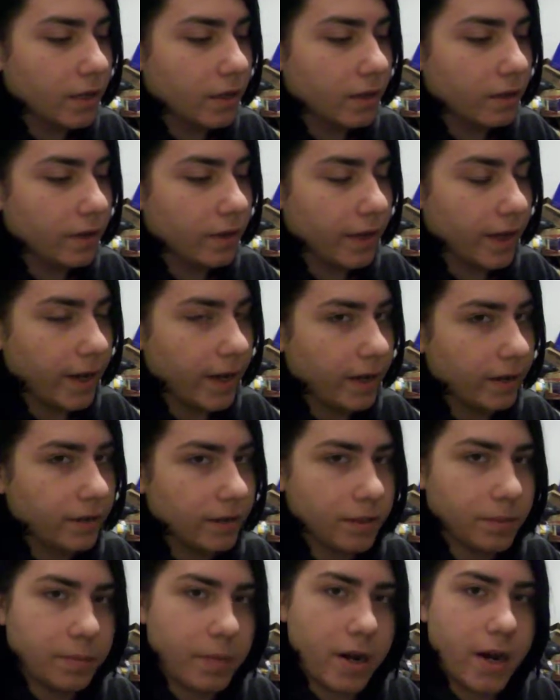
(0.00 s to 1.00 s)
That
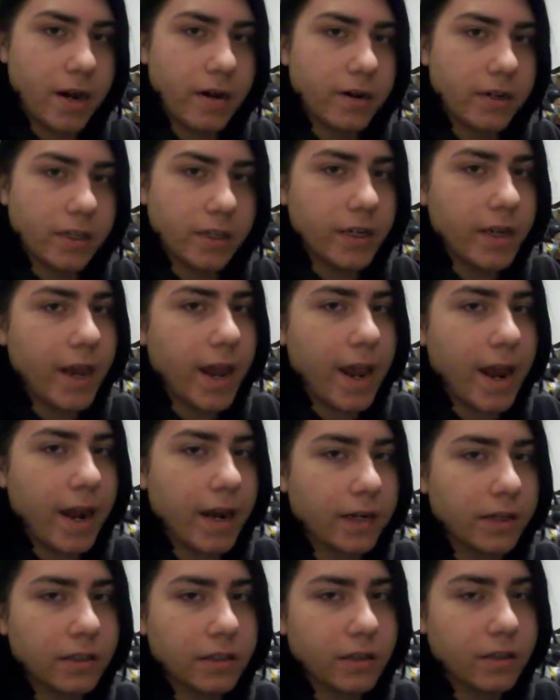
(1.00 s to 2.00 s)
this Piracy
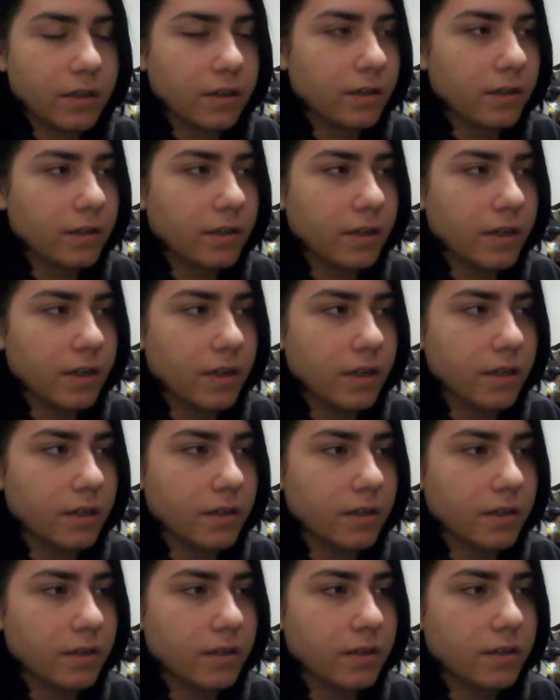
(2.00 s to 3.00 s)
Act
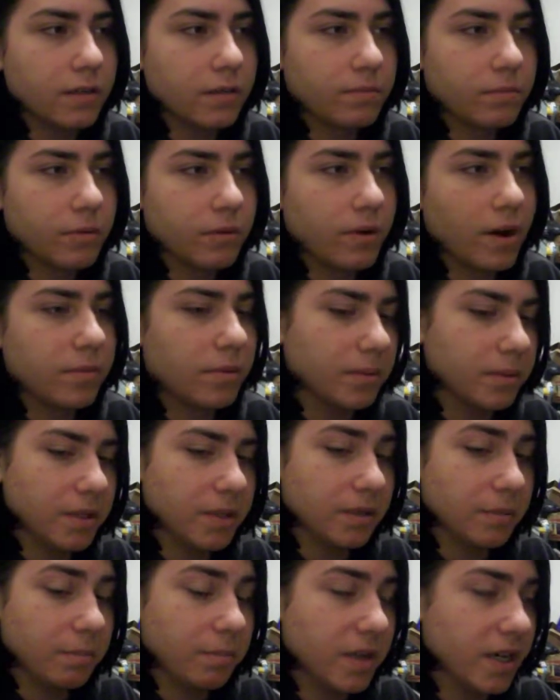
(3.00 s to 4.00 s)
is
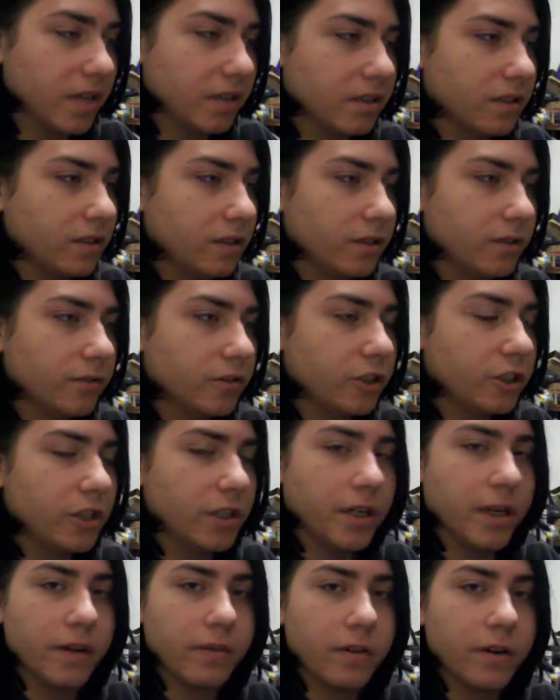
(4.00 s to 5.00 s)
probably the biggest load of
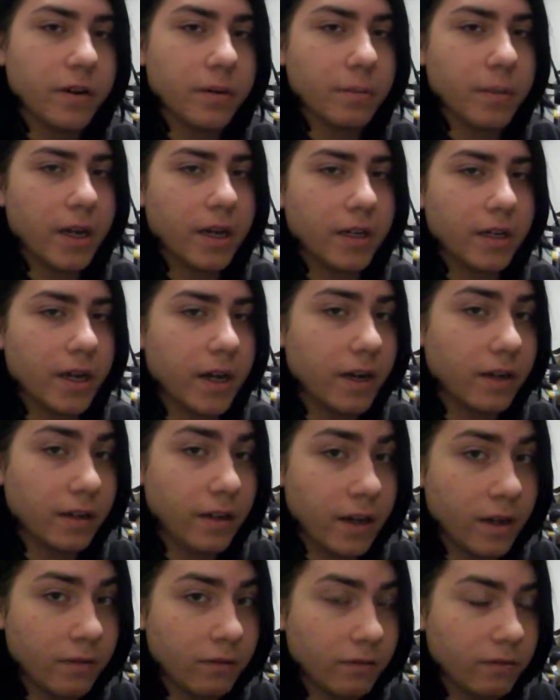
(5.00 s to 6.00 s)
shit I've heard in my entire
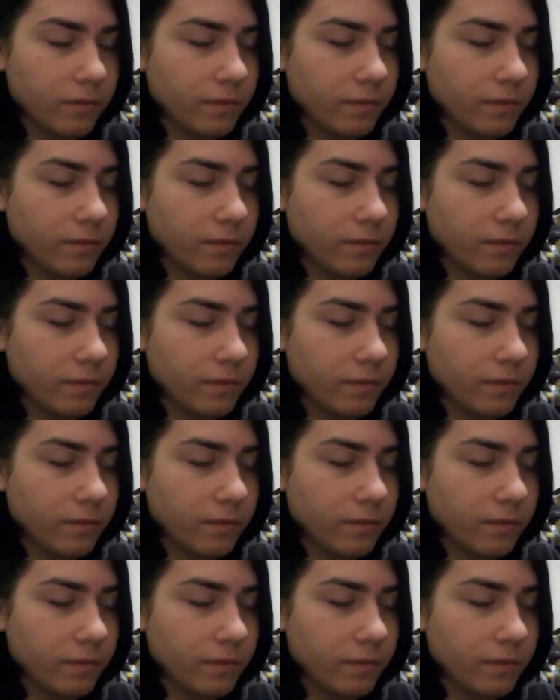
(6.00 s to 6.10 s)
life.